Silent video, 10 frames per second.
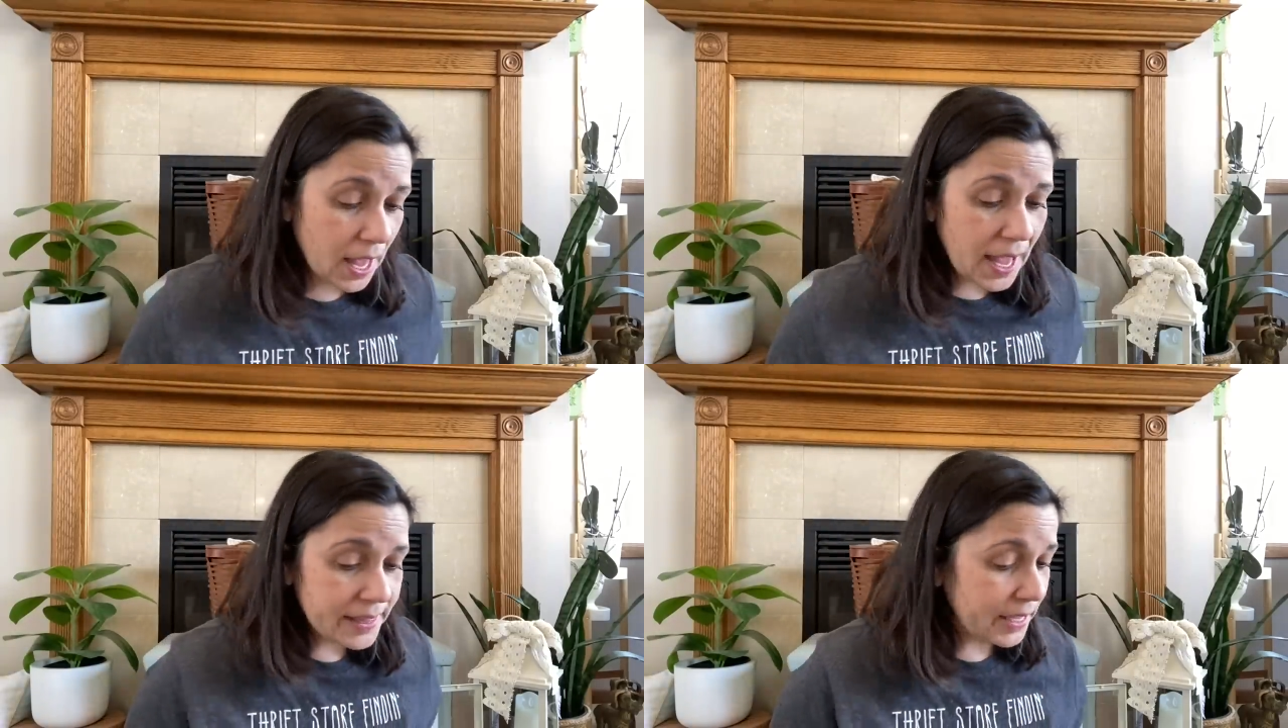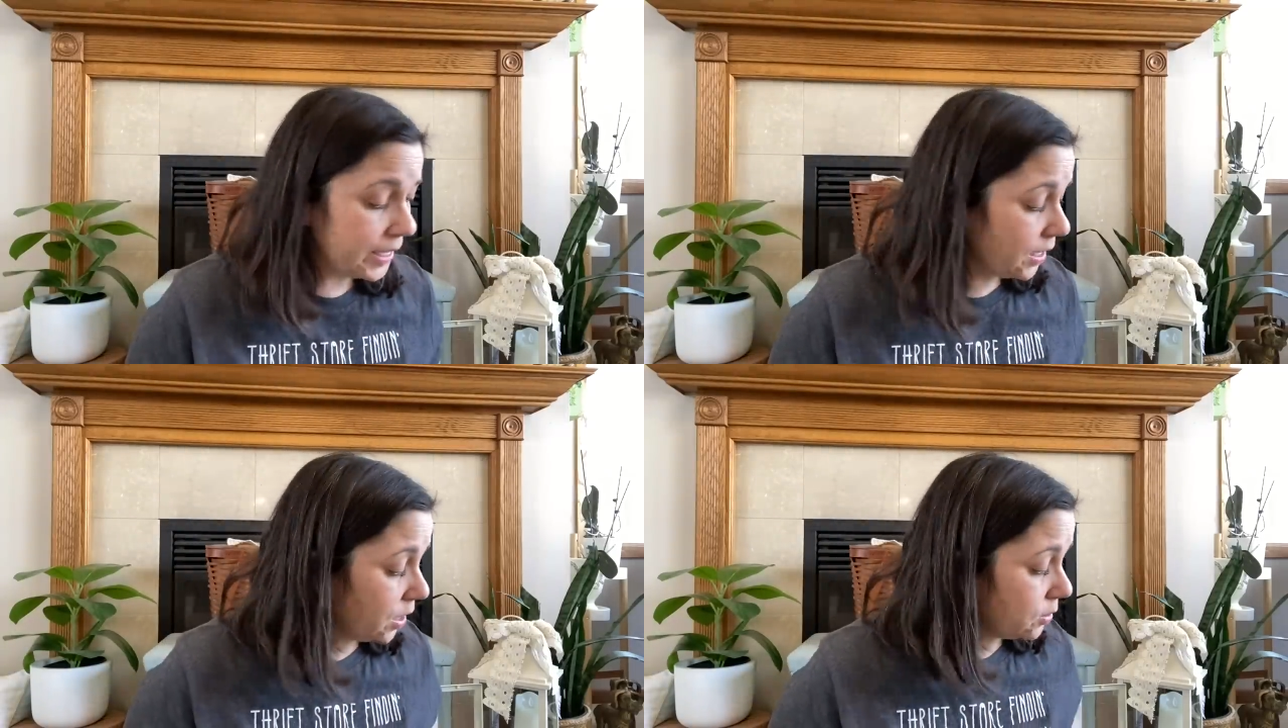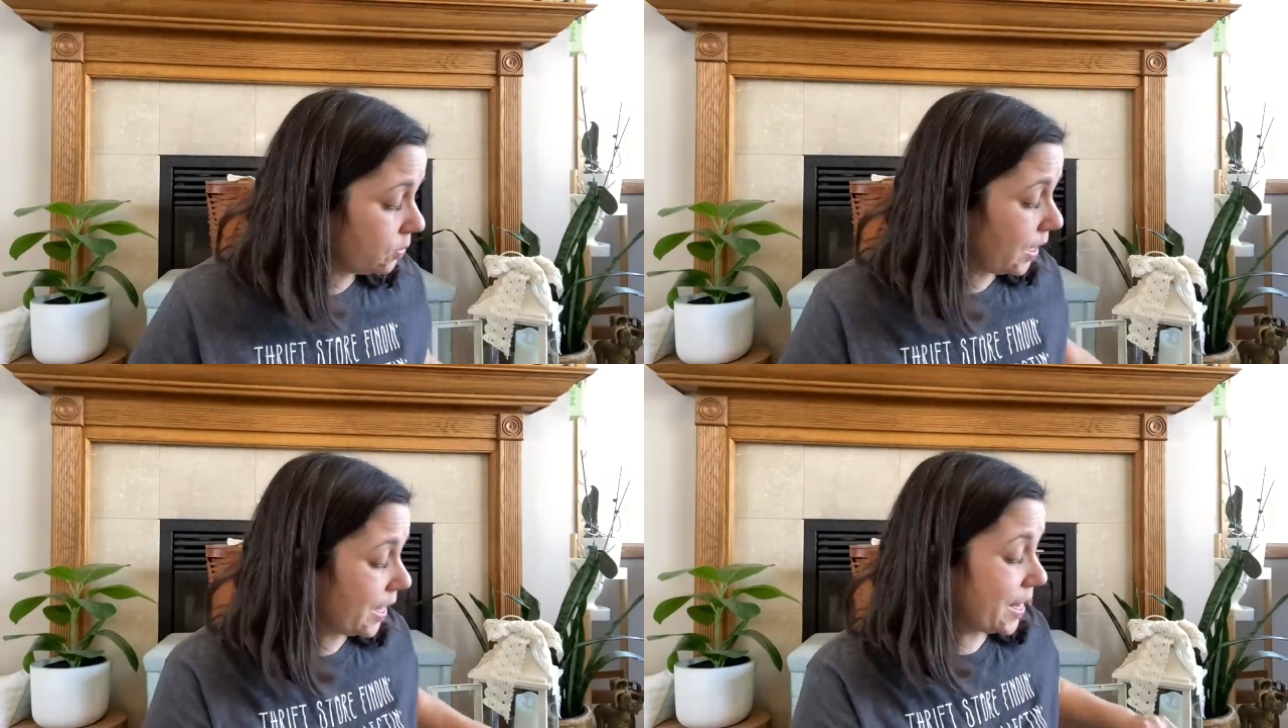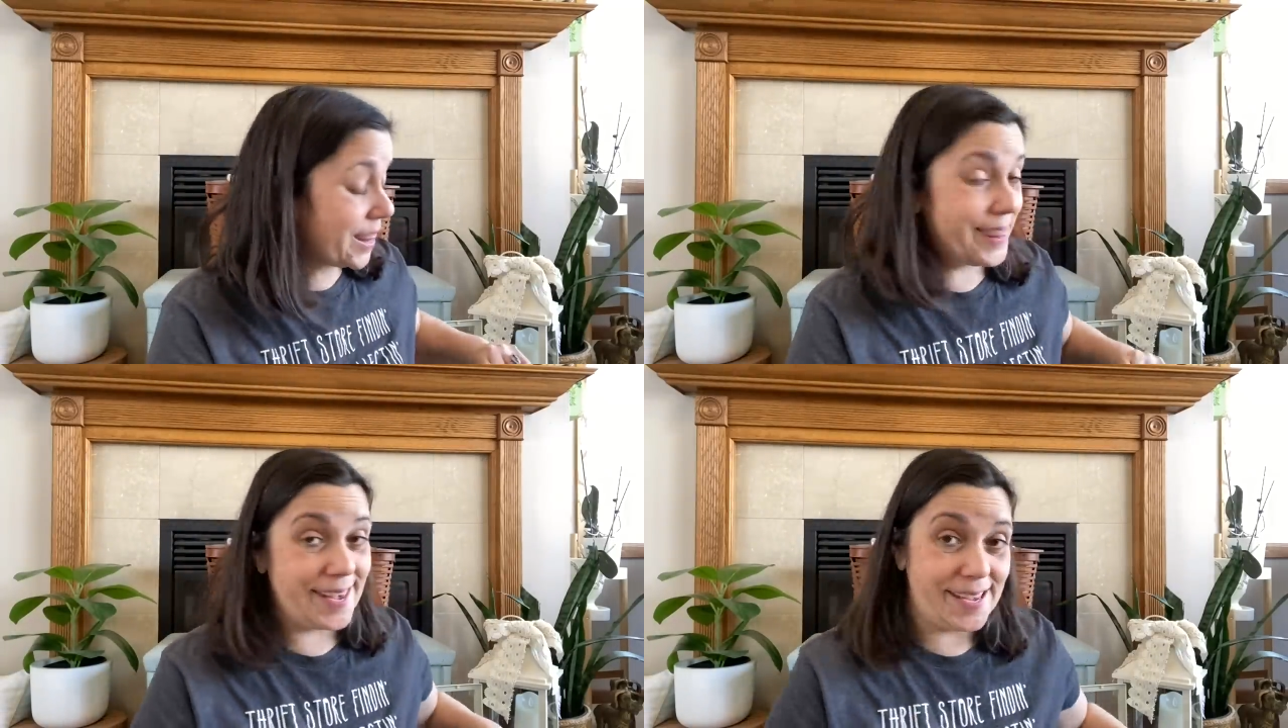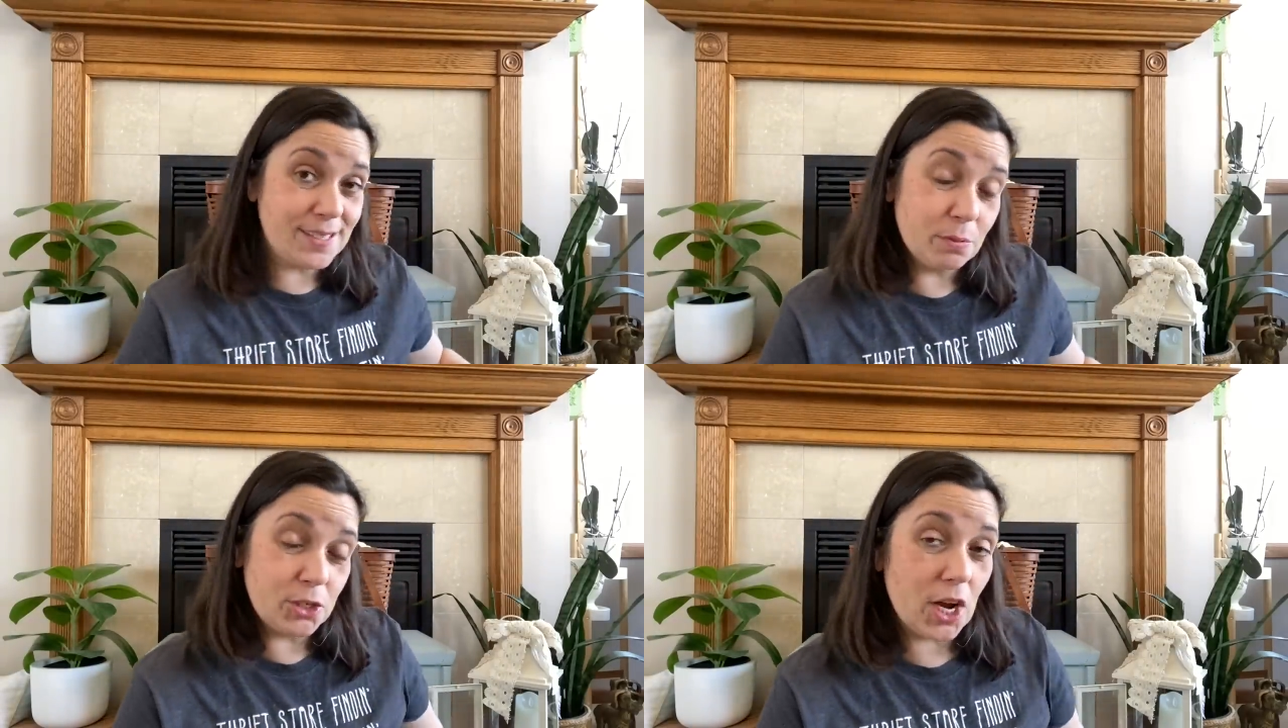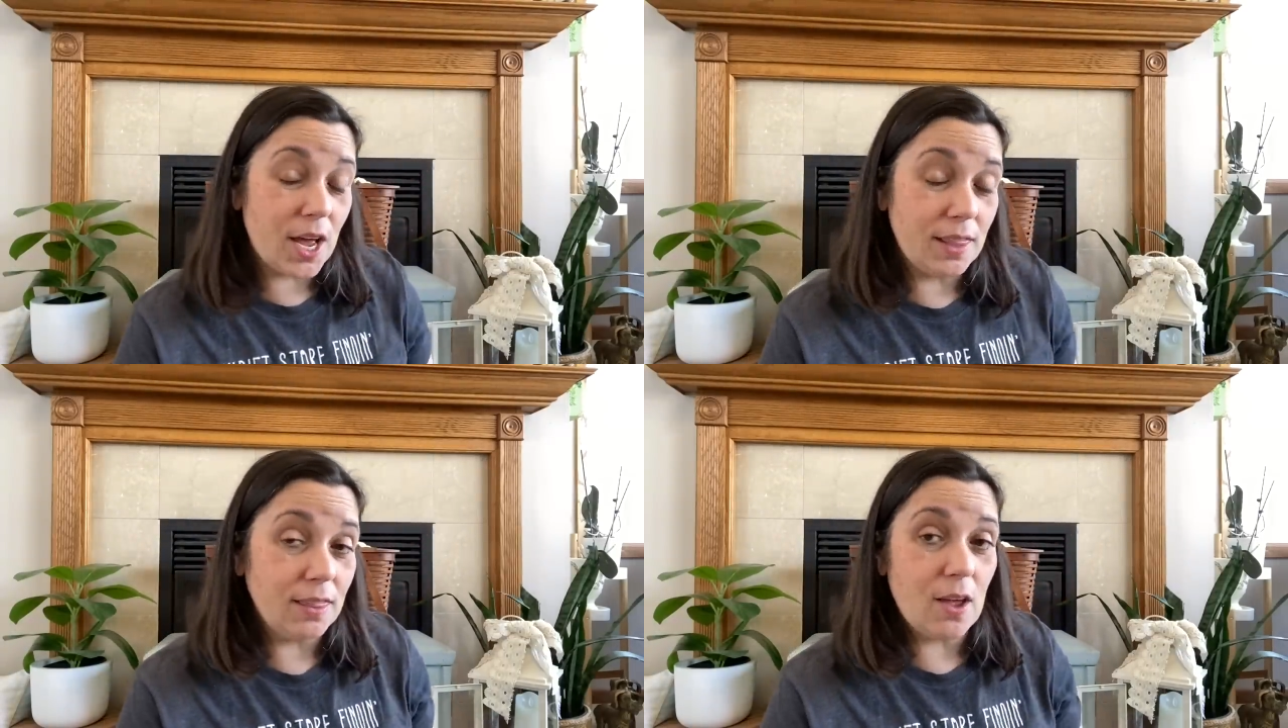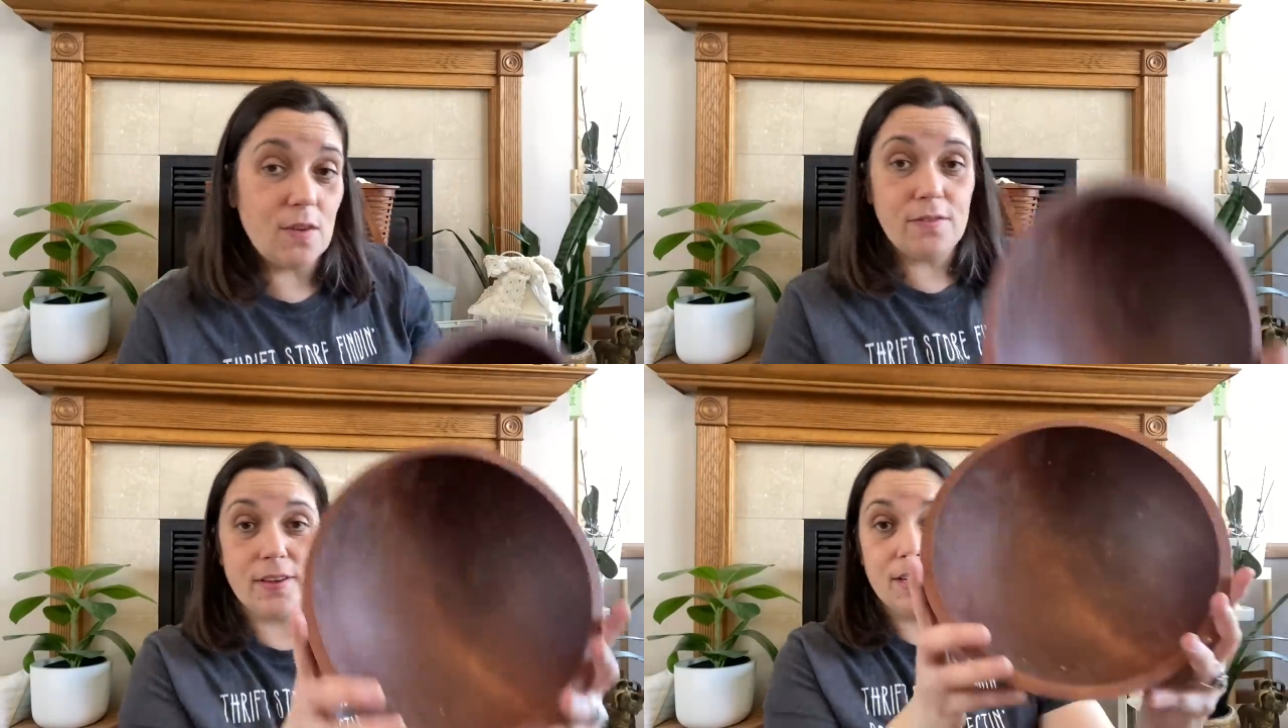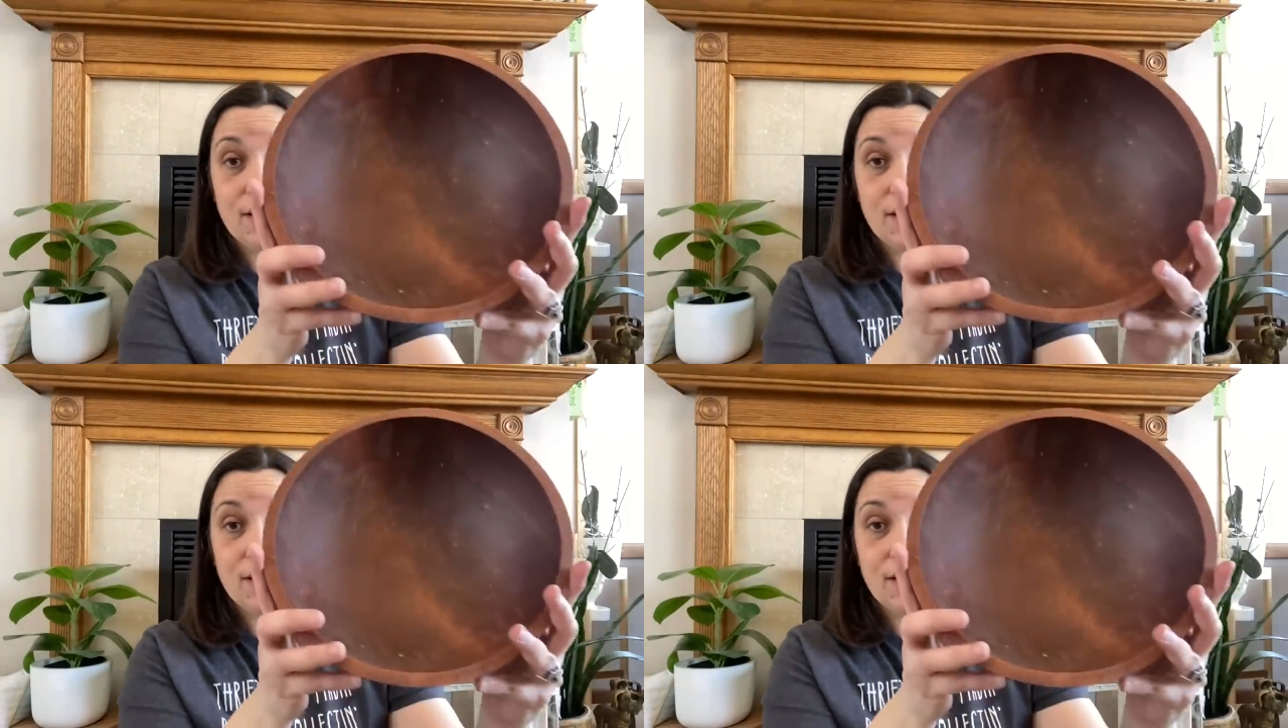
And then I also got this, which I love.